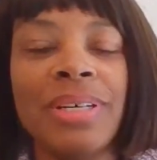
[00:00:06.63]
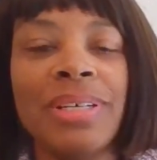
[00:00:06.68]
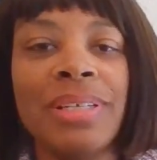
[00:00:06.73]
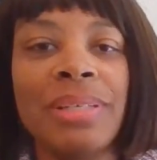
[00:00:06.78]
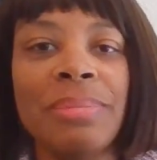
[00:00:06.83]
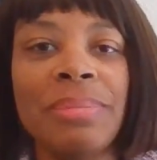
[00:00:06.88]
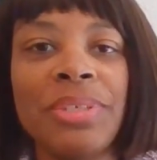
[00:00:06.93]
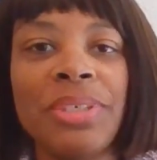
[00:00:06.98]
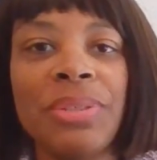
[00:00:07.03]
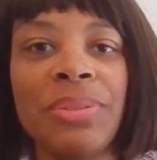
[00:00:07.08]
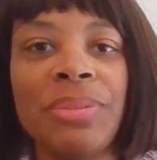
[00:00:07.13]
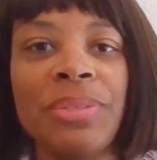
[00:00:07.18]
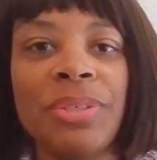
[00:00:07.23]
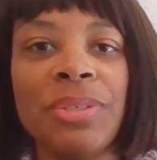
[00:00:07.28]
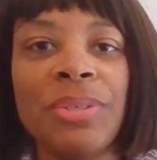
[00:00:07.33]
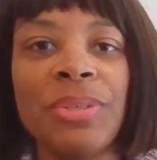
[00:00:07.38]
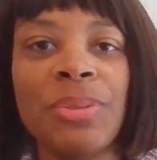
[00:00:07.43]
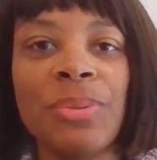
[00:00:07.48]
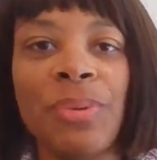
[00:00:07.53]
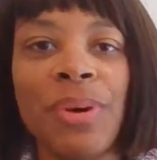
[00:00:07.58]
Welcome to
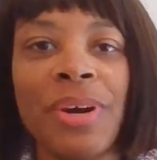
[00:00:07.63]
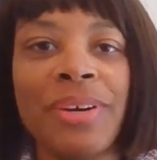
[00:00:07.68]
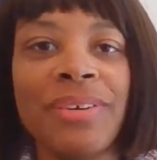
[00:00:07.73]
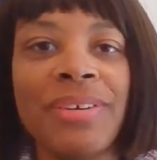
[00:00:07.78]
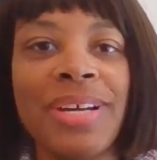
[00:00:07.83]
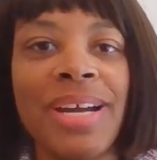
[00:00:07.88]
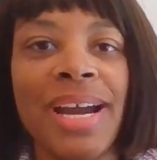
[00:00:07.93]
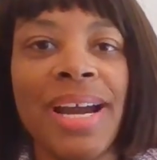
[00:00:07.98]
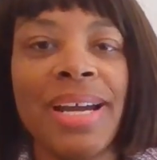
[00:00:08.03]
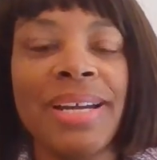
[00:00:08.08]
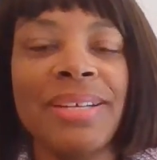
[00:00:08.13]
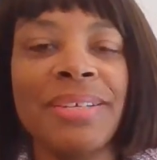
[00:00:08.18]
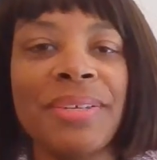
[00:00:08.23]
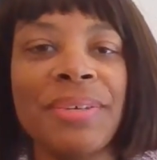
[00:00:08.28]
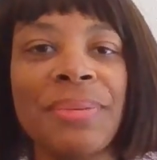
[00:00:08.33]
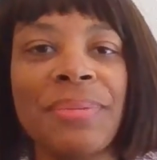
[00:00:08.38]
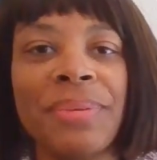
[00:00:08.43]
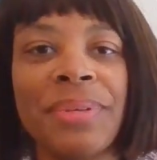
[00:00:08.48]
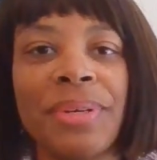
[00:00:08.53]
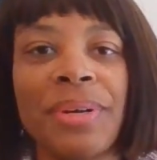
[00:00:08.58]
Tookes Wilder Guidance
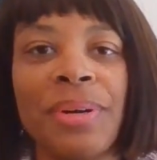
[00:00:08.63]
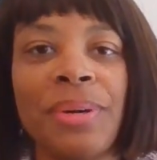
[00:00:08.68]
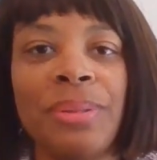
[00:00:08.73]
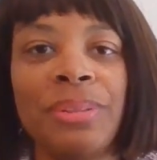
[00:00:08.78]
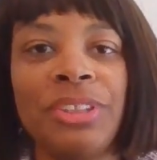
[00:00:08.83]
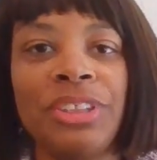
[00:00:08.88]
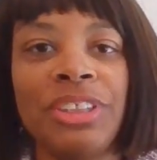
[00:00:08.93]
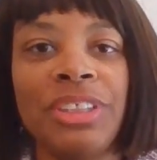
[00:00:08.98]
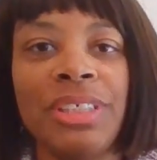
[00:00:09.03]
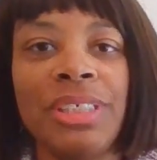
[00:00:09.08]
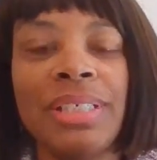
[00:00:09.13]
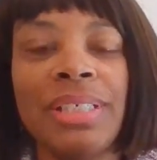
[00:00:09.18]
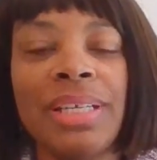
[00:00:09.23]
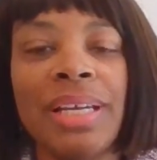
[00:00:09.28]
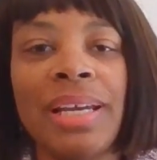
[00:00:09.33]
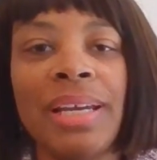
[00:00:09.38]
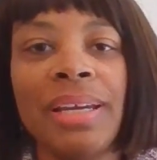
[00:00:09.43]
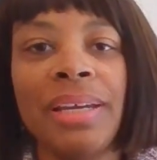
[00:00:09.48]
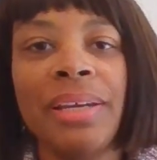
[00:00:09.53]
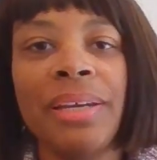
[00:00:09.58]
Career Coaching.
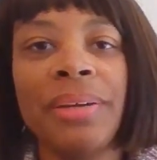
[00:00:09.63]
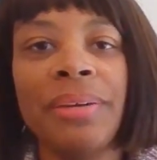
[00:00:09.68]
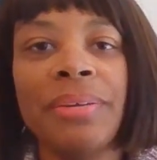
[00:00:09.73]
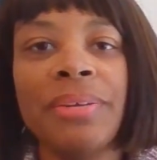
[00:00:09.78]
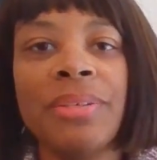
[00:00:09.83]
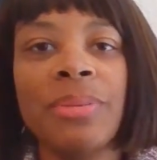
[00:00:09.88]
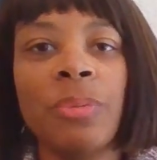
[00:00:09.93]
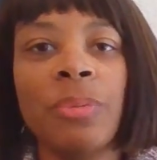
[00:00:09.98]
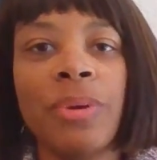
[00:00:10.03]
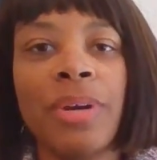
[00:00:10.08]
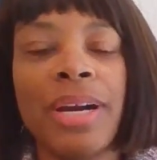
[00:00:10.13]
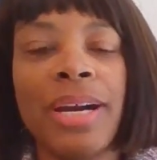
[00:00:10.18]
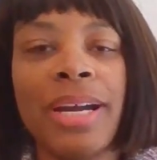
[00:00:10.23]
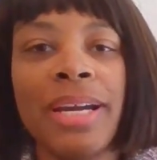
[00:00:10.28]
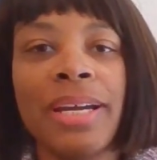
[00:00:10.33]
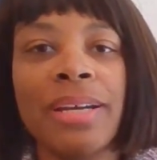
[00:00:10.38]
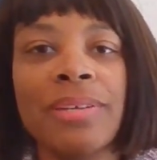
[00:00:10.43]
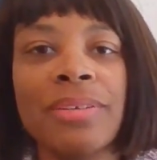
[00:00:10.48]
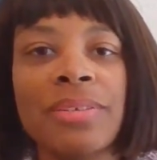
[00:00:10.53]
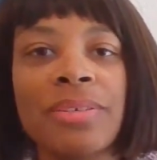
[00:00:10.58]
Here is where I
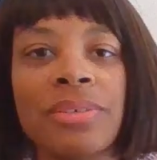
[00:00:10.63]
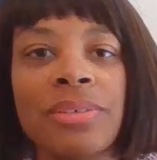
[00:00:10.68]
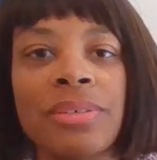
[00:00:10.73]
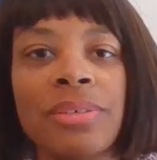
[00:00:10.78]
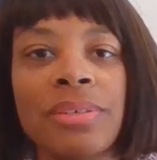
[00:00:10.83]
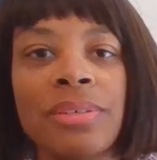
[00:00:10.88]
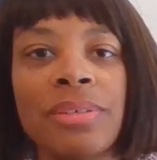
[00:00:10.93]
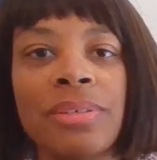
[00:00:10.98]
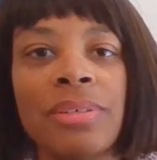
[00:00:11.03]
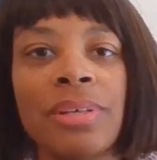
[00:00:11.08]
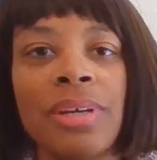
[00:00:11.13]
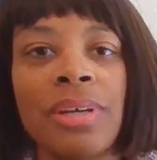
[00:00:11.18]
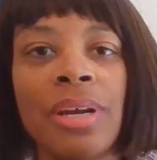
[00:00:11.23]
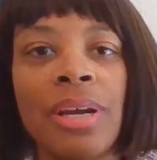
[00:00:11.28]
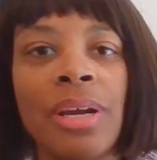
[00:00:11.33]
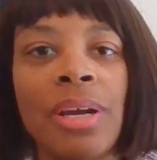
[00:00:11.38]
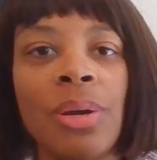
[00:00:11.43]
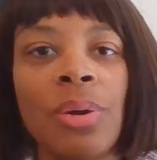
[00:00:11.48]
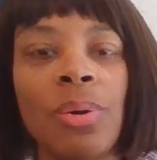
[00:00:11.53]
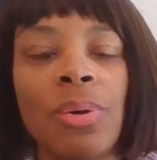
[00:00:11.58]
answer
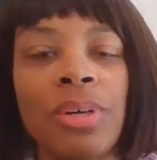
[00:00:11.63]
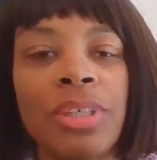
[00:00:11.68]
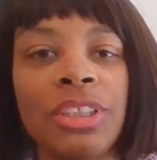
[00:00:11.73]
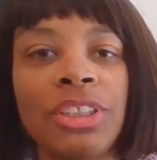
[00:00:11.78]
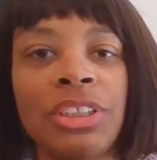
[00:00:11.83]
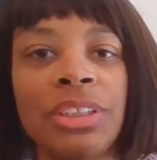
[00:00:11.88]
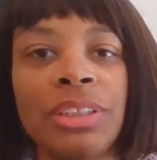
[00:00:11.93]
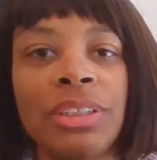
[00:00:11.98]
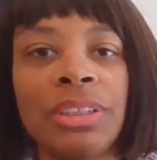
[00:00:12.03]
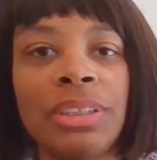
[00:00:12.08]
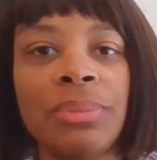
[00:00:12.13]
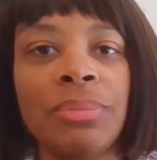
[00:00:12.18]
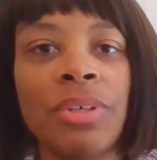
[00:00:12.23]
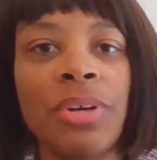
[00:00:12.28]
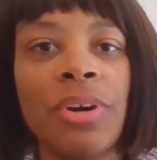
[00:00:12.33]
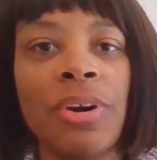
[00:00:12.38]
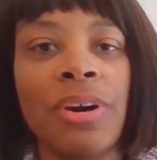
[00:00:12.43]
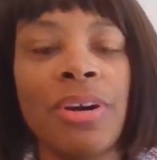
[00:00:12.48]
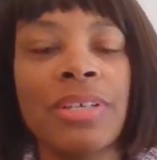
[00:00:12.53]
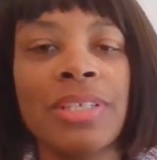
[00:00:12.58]
questions in
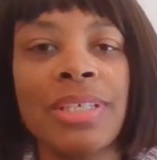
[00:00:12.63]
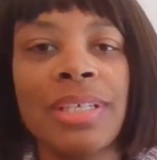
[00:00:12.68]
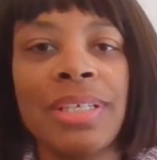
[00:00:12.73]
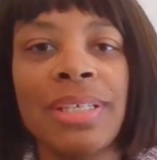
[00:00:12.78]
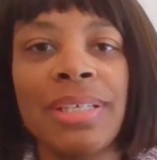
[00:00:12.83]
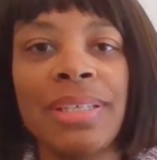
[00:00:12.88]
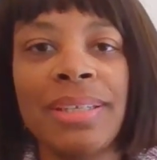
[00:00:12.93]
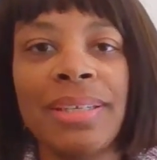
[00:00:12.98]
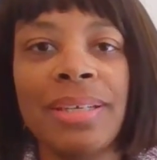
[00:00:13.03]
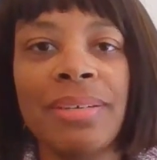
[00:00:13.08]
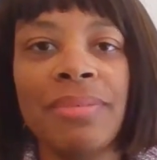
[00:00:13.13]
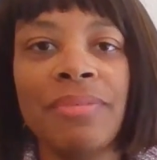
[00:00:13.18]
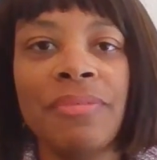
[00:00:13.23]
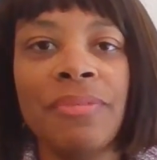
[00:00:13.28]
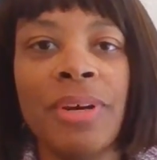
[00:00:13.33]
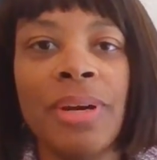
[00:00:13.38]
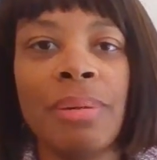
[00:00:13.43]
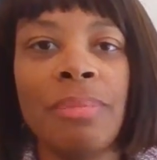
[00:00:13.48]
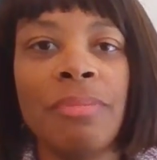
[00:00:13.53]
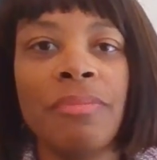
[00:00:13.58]
regards to anything
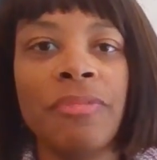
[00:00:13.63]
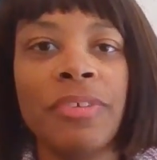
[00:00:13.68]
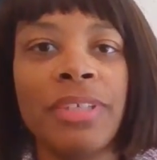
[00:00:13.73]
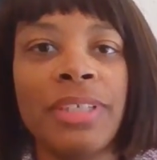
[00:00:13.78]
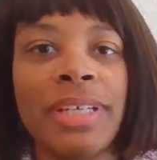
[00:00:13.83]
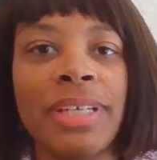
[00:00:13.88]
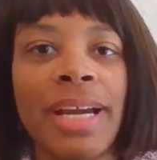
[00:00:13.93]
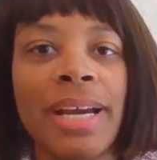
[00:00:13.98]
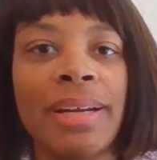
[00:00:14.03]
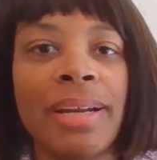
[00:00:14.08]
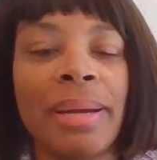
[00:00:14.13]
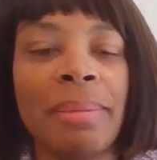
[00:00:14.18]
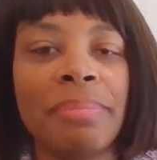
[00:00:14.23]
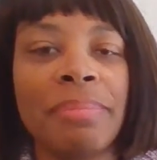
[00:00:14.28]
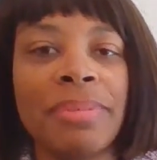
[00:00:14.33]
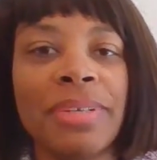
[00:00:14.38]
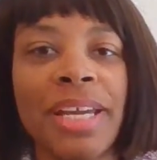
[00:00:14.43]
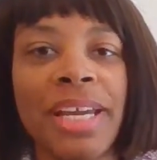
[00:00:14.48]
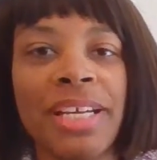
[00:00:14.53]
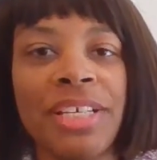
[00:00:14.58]
from filling out an
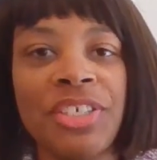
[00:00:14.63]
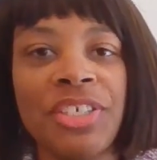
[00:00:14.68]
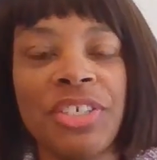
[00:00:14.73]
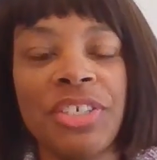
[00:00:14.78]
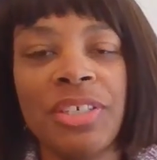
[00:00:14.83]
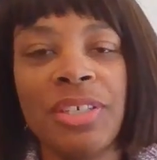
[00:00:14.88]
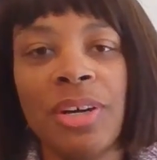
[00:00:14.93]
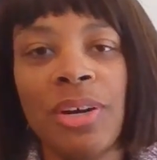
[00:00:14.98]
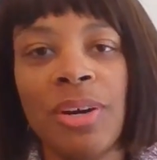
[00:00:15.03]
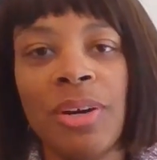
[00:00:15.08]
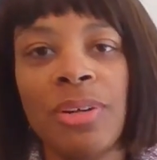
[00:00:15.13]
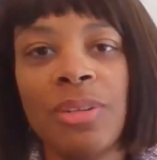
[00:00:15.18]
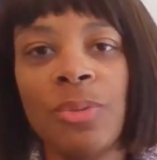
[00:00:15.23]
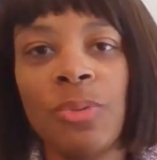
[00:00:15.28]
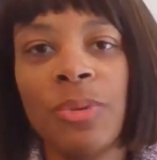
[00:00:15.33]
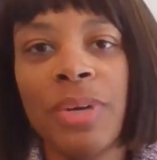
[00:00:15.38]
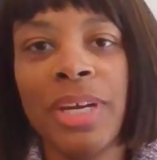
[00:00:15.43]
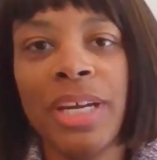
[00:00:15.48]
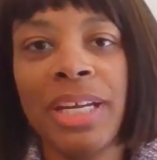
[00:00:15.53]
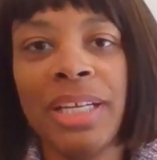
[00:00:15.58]
application all the
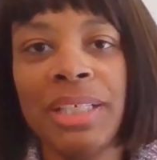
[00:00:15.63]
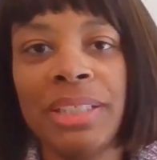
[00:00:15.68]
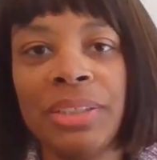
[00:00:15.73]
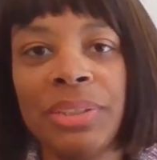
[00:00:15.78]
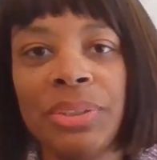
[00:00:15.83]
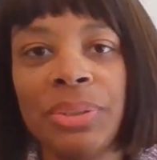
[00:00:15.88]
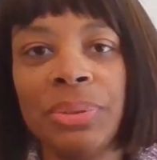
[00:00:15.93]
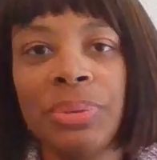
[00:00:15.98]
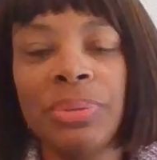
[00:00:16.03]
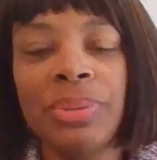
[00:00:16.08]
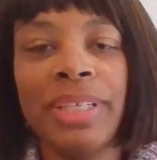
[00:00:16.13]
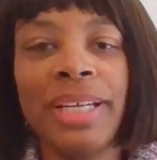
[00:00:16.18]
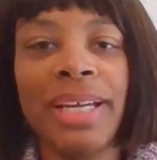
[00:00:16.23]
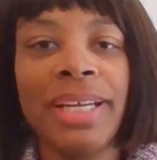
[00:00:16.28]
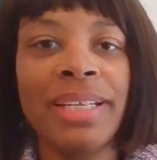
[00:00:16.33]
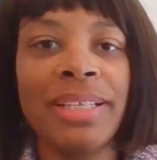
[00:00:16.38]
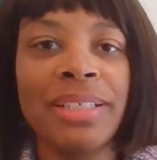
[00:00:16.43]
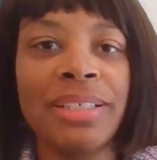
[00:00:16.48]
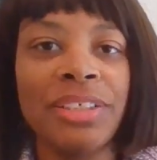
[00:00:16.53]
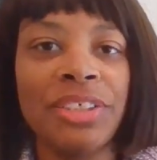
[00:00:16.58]
way to
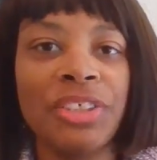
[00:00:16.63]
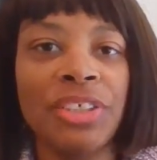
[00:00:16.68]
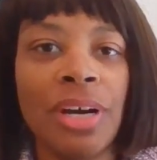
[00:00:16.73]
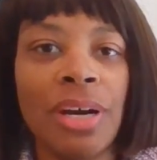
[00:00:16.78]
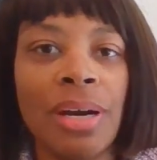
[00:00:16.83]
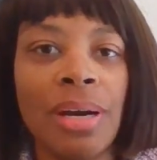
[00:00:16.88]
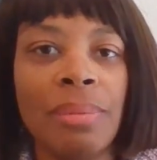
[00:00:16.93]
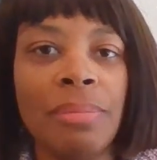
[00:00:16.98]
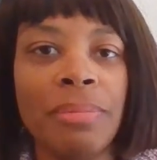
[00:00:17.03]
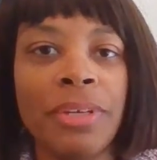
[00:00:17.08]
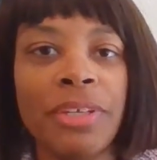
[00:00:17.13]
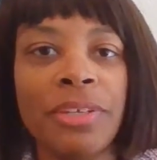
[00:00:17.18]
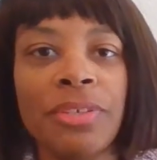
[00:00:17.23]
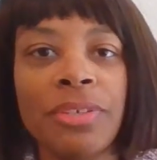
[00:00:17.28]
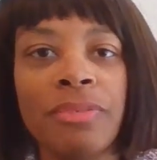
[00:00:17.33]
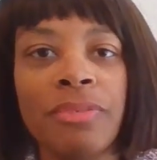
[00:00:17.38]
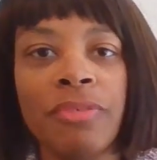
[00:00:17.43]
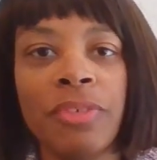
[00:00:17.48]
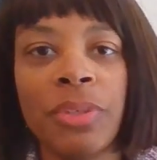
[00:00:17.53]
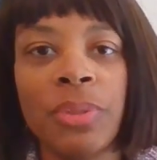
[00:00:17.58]
landing the job,
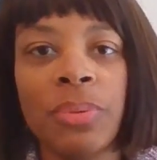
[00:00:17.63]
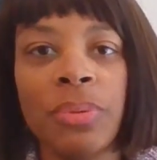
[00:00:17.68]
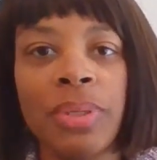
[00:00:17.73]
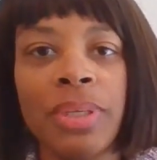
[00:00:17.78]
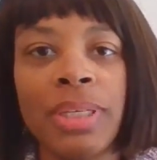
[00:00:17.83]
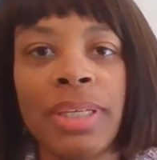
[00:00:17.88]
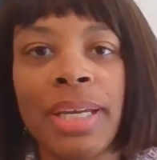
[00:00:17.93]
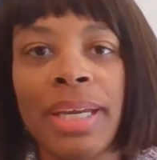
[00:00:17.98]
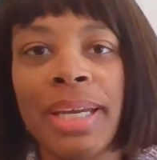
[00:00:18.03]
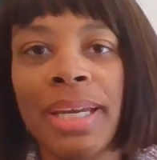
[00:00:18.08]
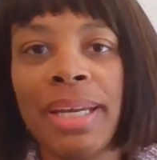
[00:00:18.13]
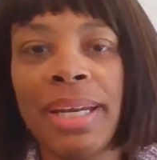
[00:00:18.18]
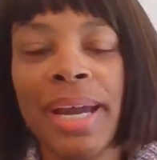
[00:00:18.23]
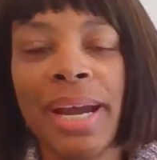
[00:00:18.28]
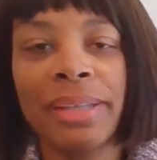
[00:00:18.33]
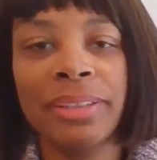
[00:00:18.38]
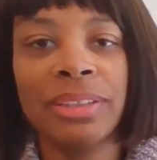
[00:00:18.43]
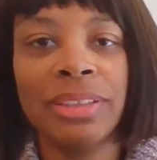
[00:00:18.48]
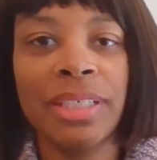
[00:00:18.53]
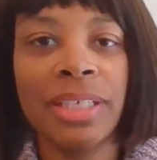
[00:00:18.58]
interviewing, and
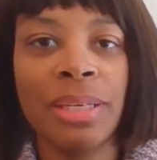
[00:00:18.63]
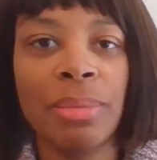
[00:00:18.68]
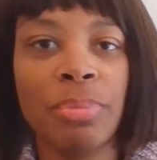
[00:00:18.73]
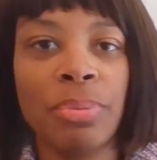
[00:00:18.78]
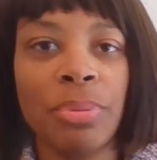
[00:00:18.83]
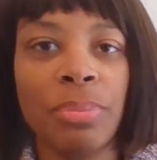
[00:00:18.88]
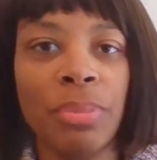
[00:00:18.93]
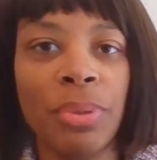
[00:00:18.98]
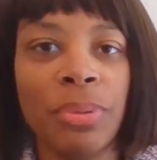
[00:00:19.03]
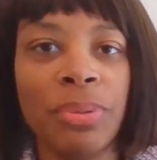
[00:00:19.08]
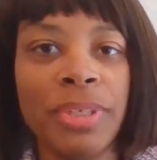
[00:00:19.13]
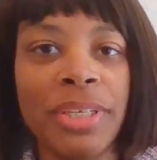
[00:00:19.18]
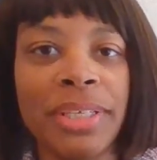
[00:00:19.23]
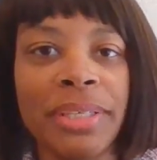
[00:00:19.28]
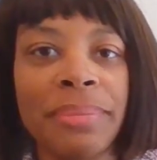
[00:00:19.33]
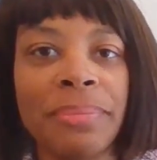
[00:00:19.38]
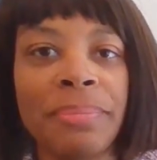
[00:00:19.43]
how to get promoted. A